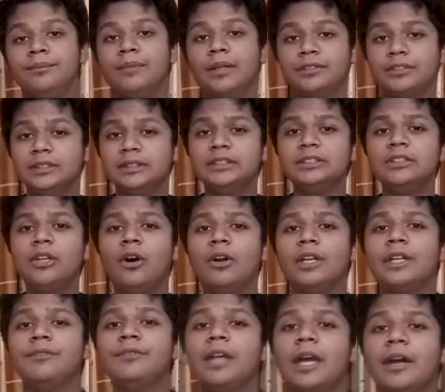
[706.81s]
Now this is the
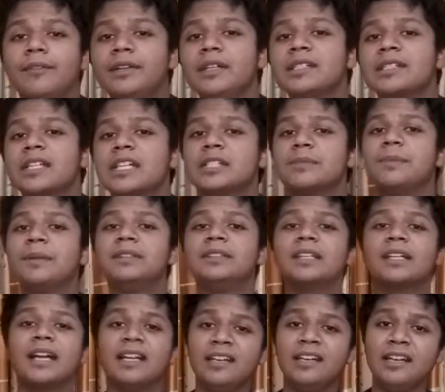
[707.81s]
order we have discussed, but
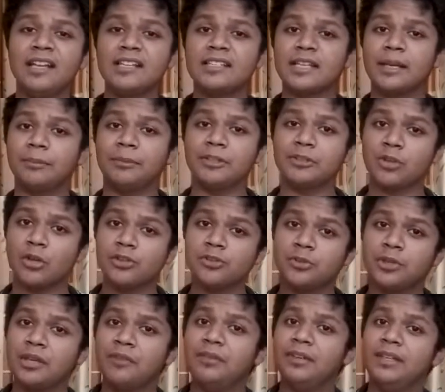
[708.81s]
the Kannada script has
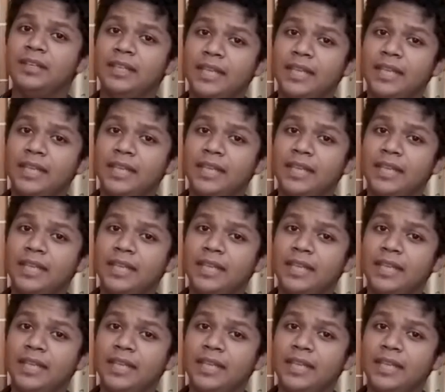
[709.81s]
also given